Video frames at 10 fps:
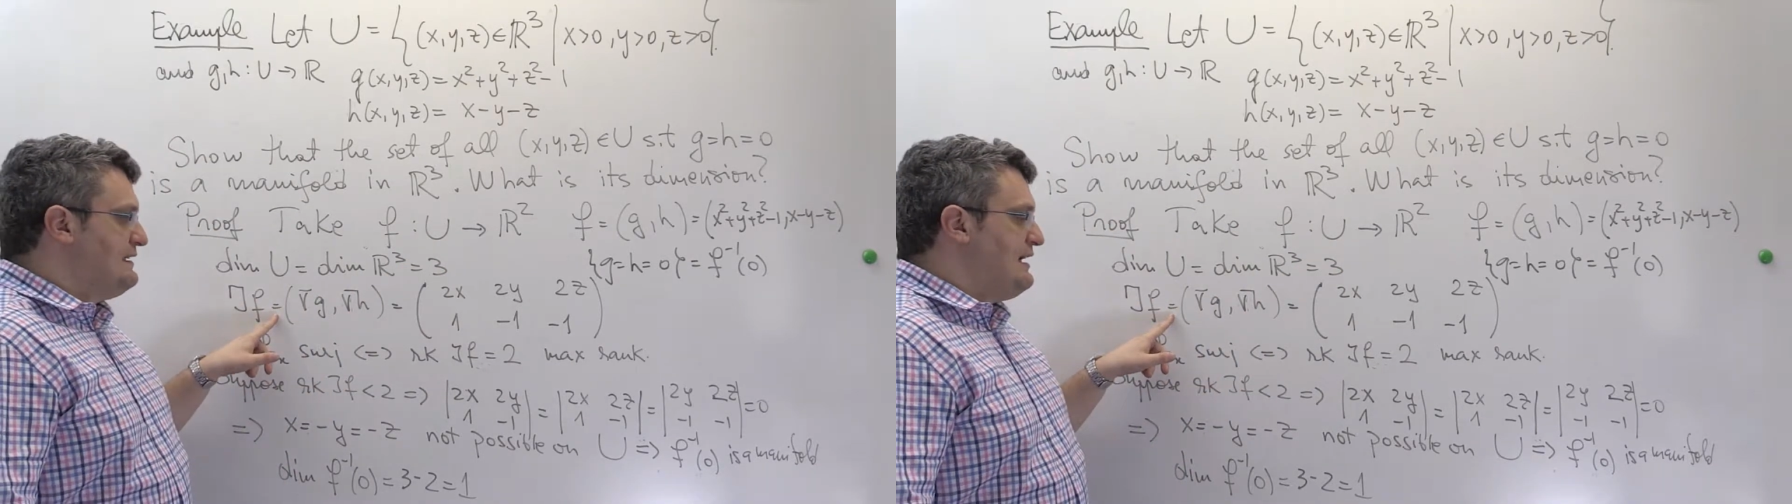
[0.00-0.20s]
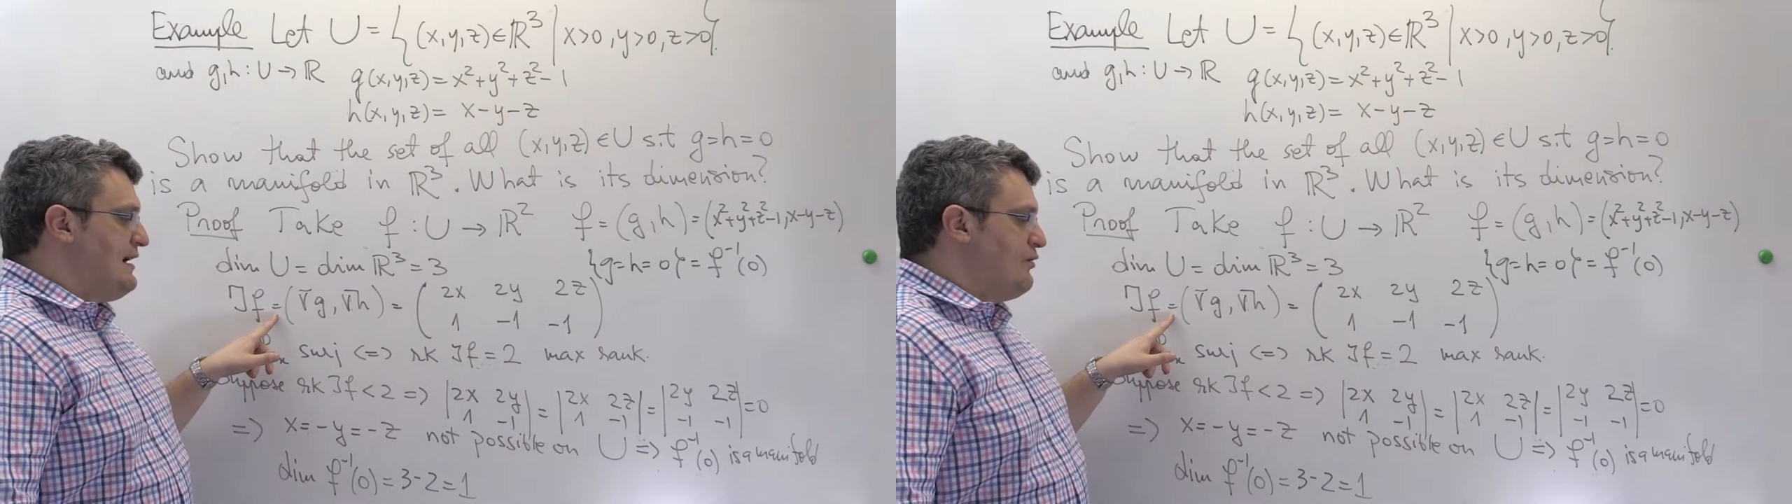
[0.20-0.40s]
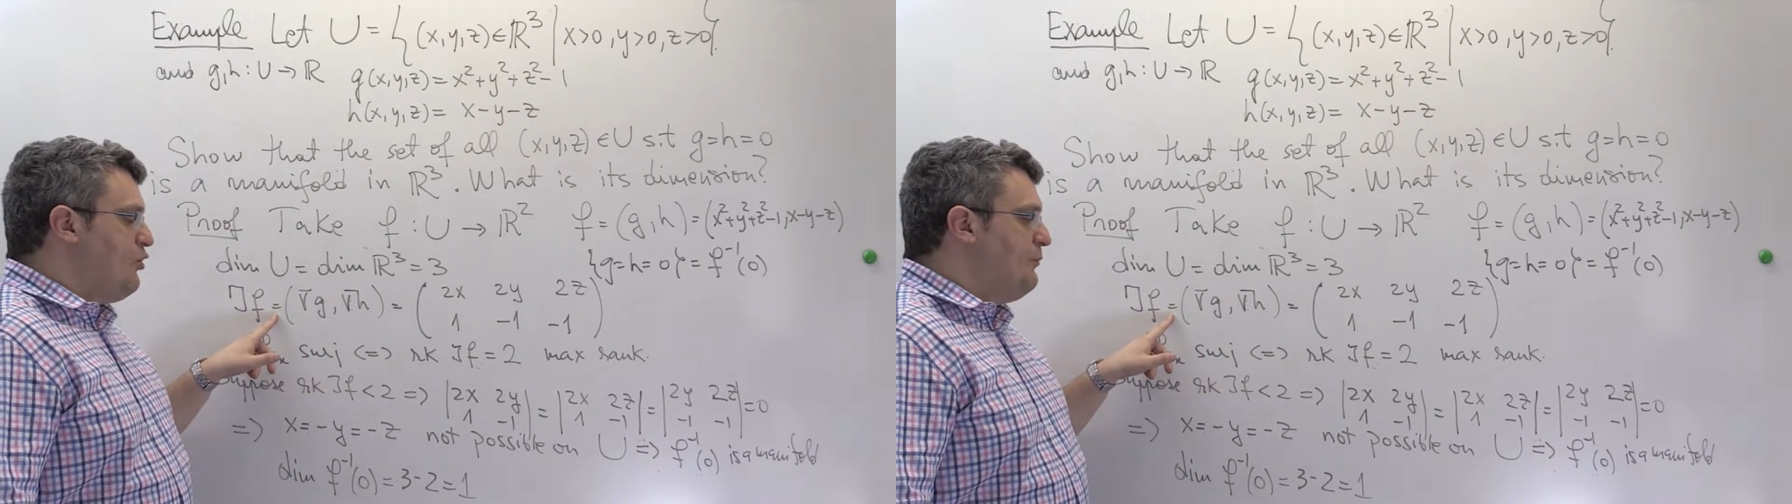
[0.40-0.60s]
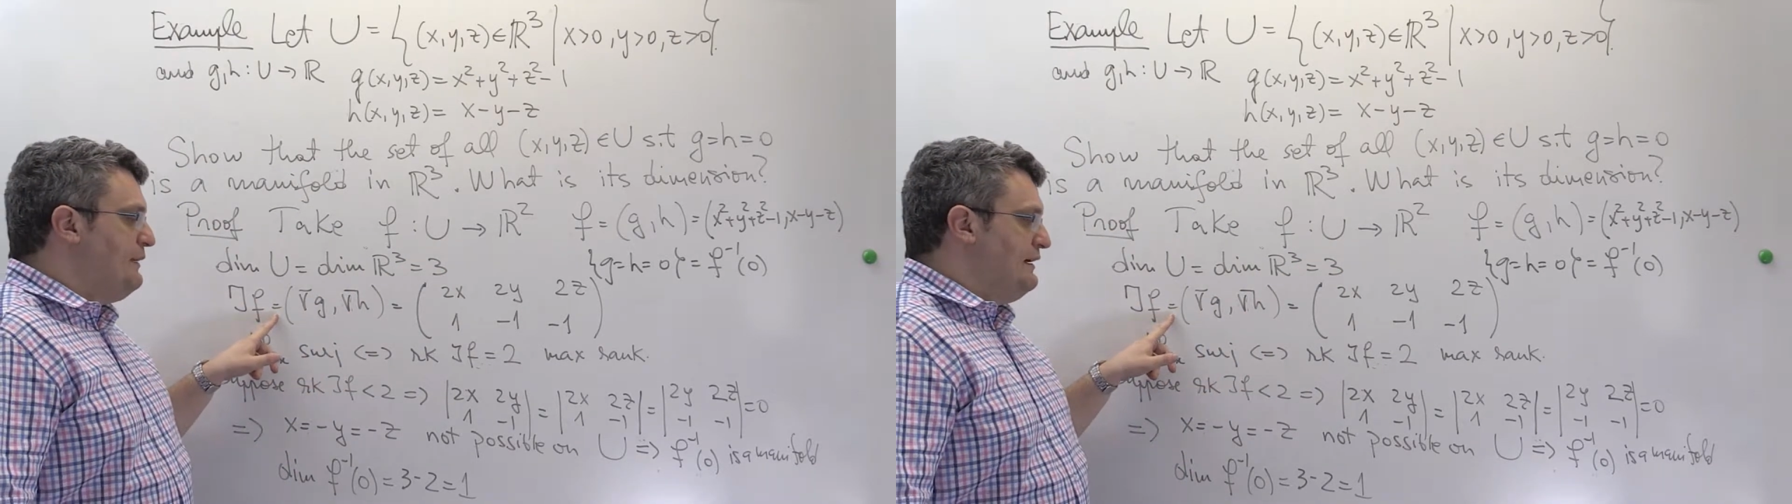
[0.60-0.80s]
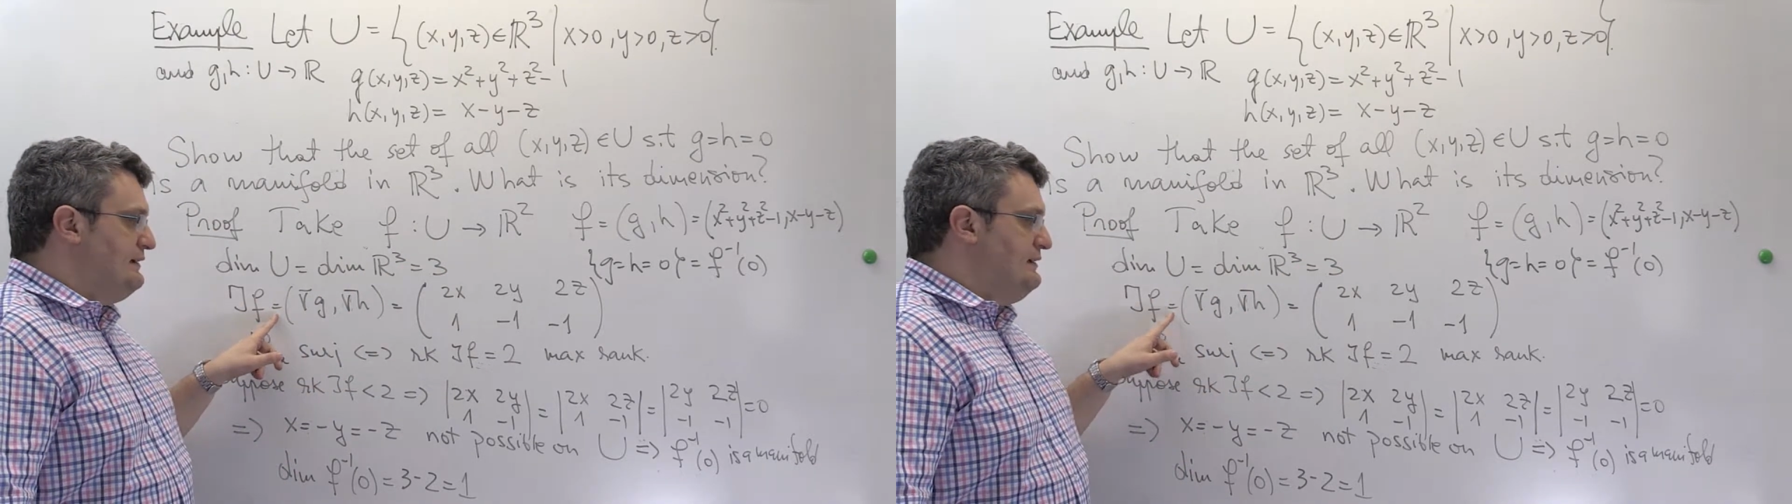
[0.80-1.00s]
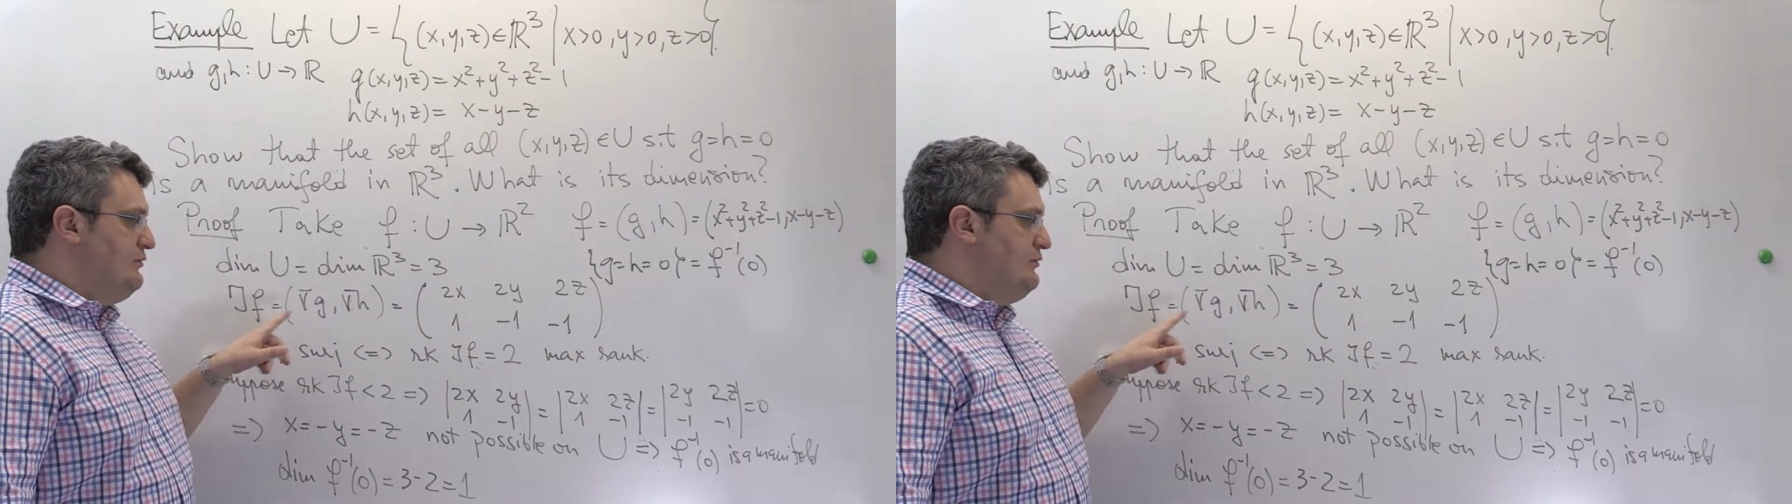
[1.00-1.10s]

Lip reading: the Jacobian,